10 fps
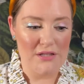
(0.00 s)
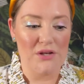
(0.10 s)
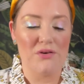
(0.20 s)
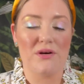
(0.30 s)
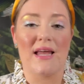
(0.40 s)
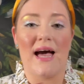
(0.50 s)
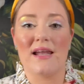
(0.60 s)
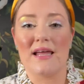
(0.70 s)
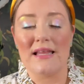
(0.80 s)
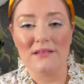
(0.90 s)
So you can add
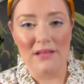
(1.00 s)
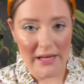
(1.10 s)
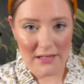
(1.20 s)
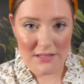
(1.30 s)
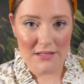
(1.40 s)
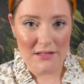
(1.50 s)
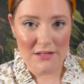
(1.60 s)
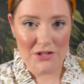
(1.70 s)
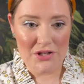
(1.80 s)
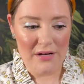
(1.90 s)
a light
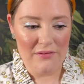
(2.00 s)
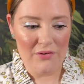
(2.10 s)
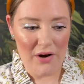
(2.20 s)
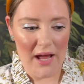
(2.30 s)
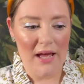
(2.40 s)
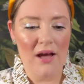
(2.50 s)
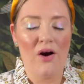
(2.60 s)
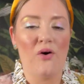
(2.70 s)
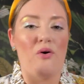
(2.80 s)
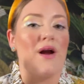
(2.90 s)
shade of gray
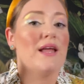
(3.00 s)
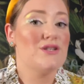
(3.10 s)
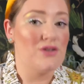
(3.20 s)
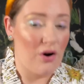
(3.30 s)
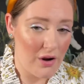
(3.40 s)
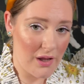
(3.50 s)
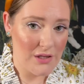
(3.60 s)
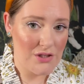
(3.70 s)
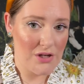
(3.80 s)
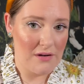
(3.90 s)
or a dark
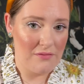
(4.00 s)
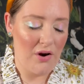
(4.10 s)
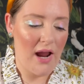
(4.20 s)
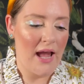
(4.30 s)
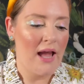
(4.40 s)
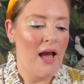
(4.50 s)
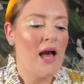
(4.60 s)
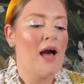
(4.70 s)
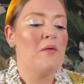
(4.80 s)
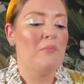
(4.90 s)
shade of gray.
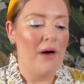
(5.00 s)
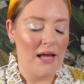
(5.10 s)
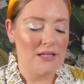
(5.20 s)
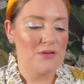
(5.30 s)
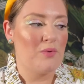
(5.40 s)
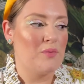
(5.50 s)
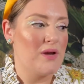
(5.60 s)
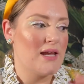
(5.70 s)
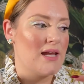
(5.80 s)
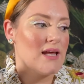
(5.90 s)
But when we
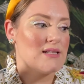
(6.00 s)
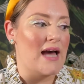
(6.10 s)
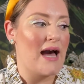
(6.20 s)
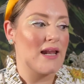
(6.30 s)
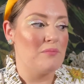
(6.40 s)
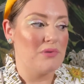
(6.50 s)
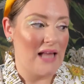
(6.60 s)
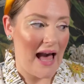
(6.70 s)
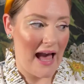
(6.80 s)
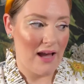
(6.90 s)
get into adding
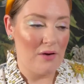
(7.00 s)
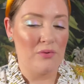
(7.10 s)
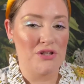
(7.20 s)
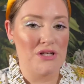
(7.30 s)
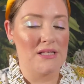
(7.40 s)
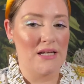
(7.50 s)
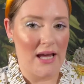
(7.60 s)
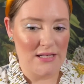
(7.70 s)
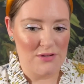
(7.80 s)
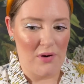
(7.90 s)
black, which is the
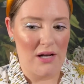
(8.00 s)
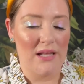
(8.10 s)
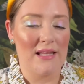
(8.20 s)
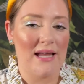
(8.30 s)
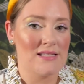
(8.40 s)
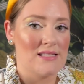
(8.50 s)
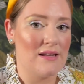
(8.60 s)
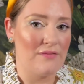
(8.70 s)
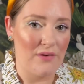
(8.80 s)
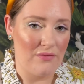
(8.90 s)
next one, that is
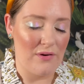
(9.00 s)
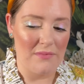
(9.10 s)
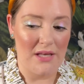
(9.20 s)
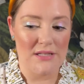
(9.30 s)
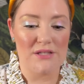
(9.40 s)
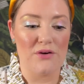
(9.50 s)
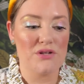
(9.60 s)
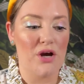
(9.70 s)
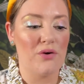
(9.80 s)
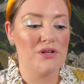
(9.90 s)
different from this. So
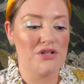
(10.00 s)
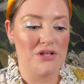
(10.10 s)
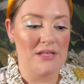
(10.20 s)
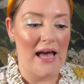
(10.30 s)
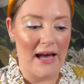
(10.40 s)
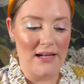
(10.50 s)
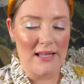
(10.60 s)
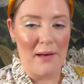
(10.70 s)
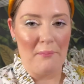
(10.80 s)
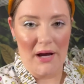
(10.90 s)
tone is just adding
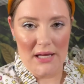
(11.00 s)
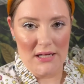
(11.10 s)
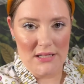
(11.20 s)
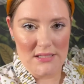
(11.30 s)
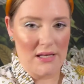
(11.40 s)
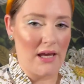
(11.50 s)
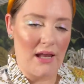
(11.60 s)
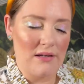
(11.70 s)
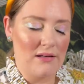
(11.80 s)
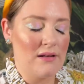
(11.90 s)
that muckiness again.